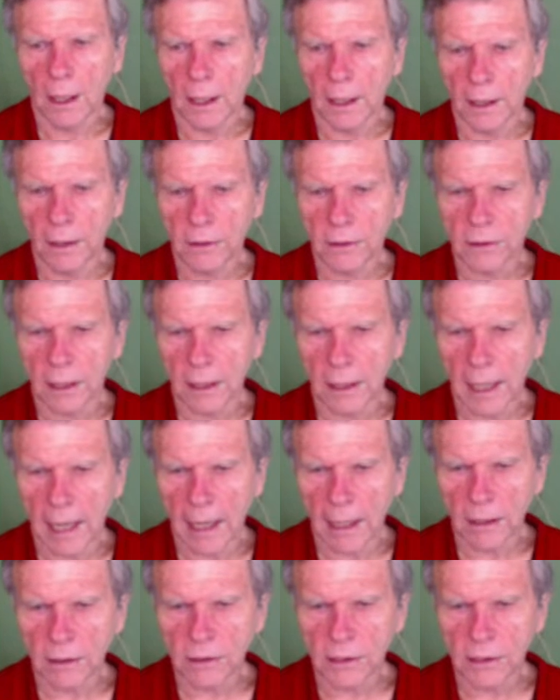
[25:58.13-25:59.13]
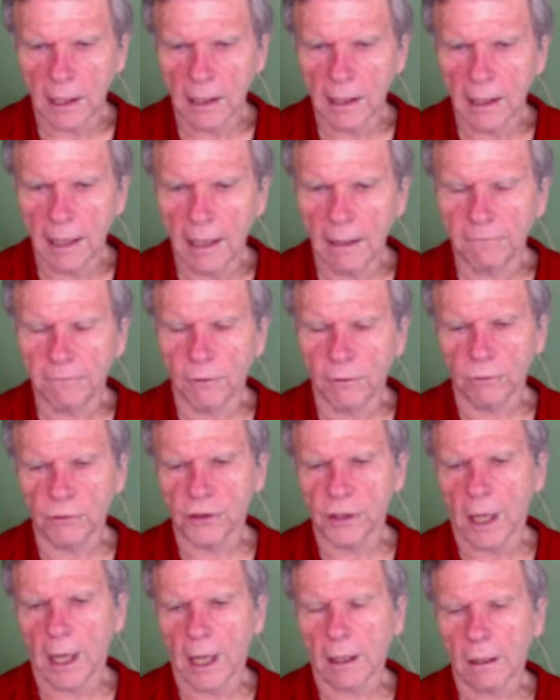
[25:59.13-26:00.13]
is that it has a headphone
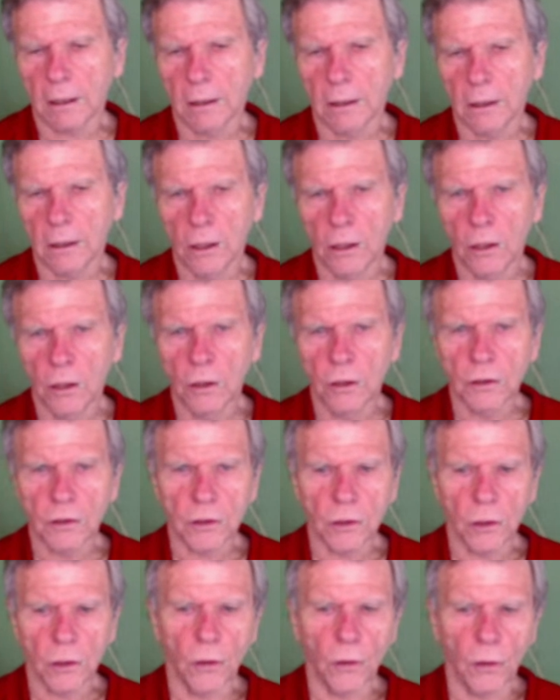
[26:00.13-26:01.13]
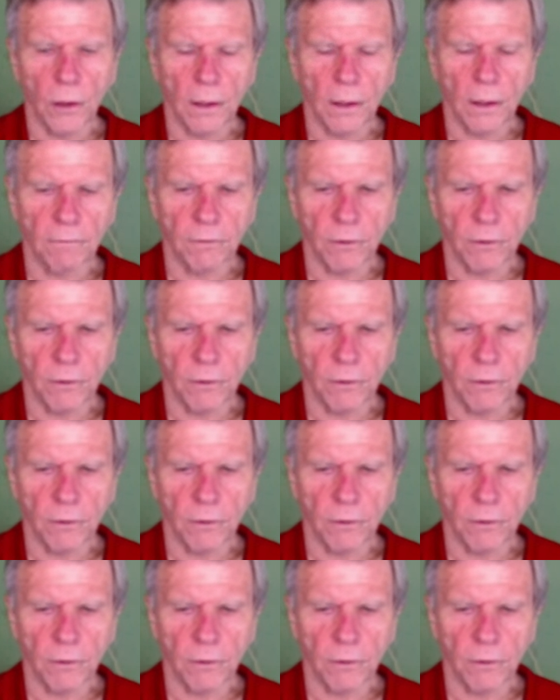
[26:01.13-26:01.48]
jack. So if